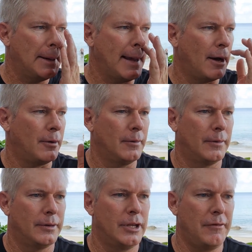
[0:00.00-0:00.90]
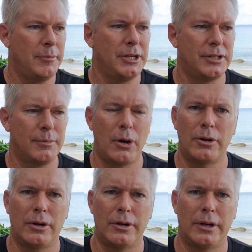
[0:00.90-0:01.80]
Now, you haven't missed the
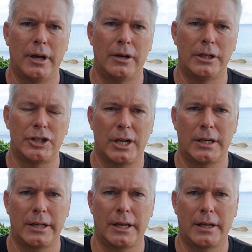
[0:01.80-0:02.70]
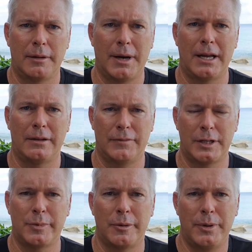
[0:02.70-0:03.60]
boat on Chainlink, in my
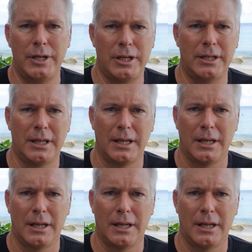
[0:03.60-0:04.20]
investment opinion.